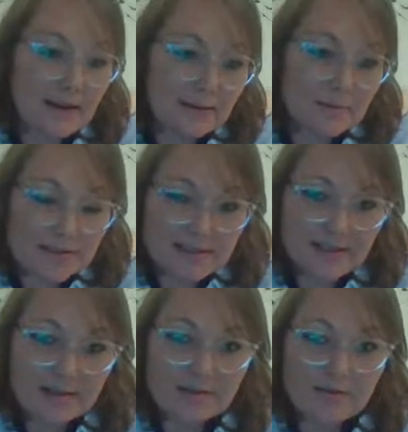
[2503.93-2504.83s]
in animal
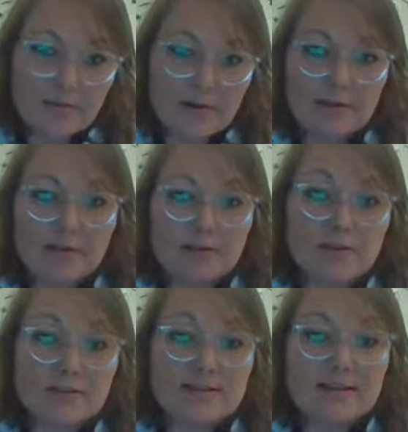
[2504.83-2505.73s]
teeth from
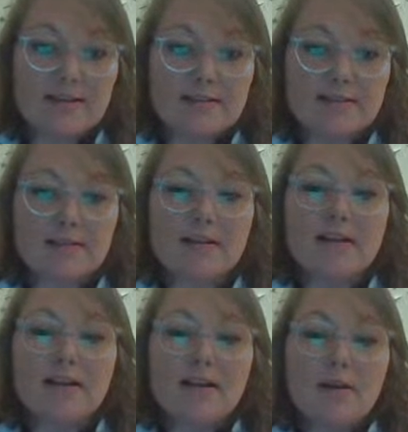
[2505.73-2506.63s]
archaeological sites.
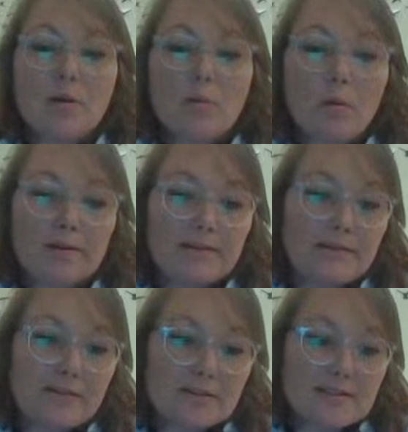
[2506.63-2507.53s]
What
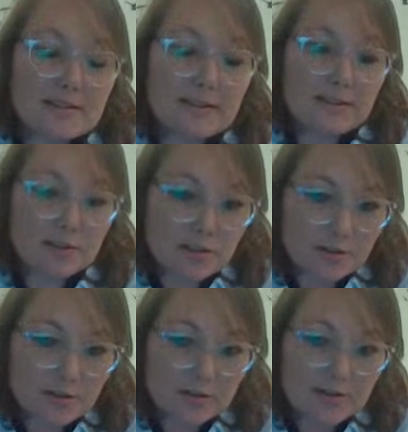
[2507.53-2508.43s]
the study
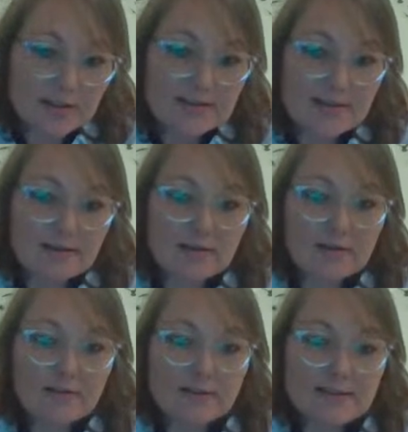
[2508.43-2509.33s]
showed is that a
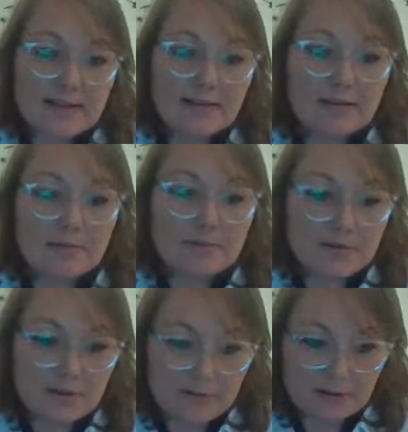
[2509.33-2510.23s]
lot of the teeth that are
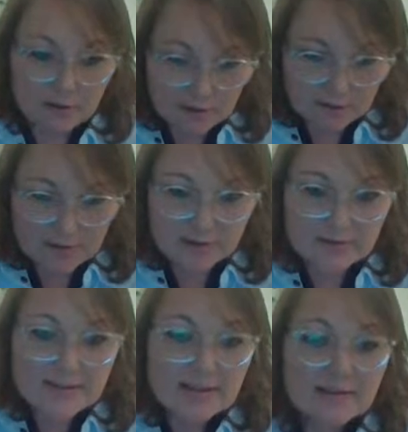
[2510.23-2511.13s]
preserved in
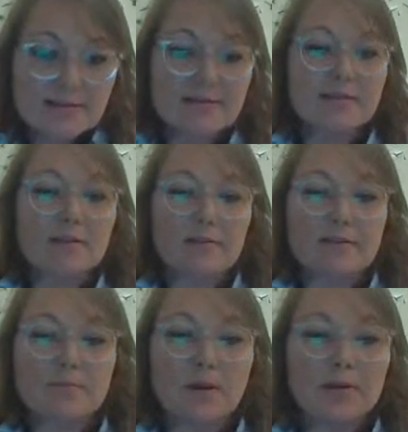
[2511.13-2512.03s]
archaeological sites
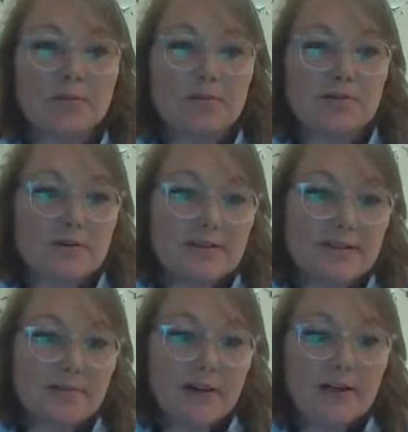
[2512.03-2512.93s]
corresponded with
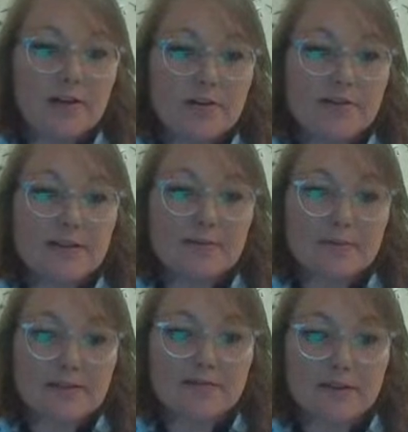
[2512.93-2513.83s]
strontium values
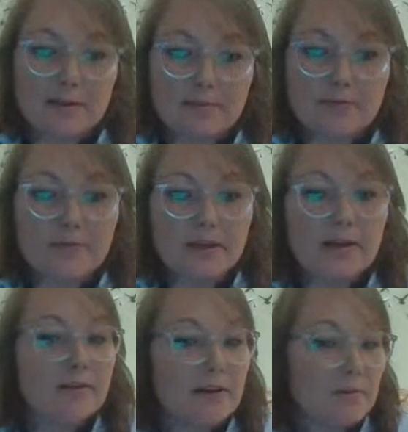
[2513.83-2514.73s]
that must have come
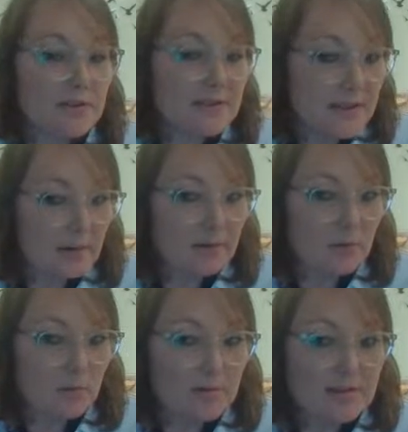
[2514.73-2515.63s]
from an area which is now
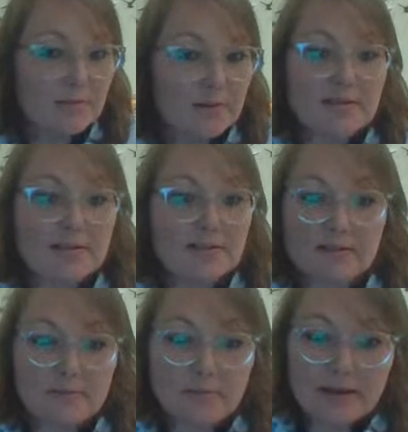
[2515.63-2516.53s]
underwater, because it
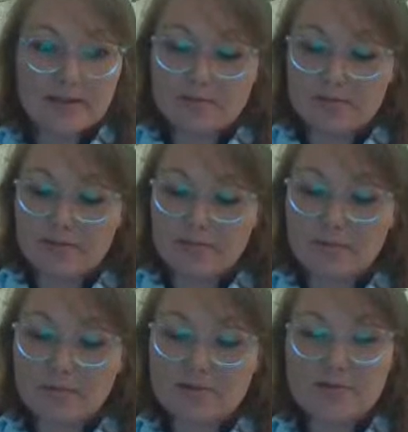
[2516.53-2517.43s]
didn't match with
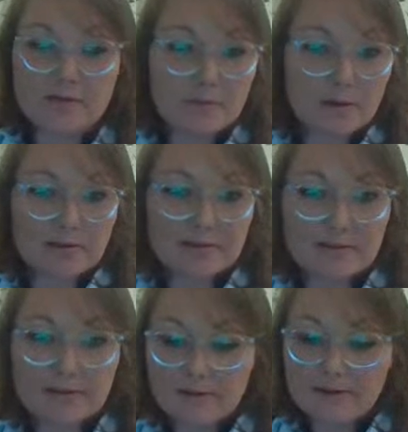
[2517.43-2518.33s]
most of the
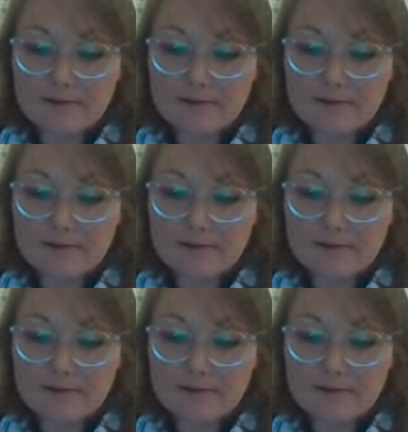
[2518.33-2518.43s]
modern